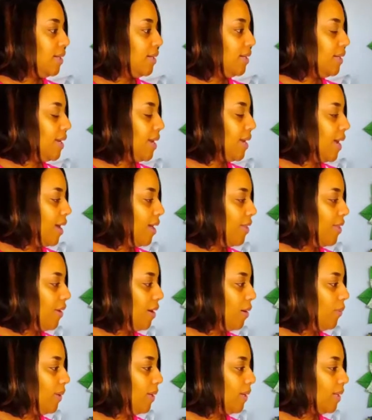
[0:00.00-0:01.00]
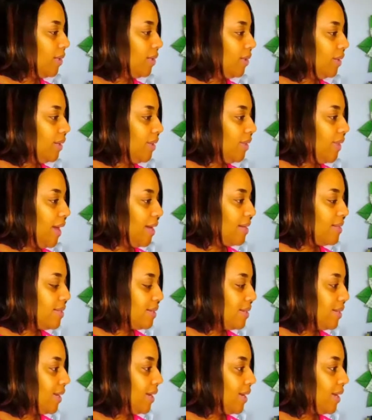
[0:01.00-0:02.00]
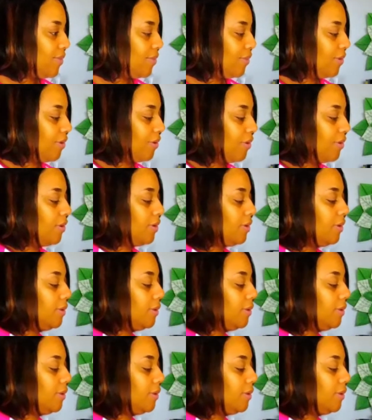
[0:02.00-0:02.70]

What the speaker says: yeah, I thought we could look at that together.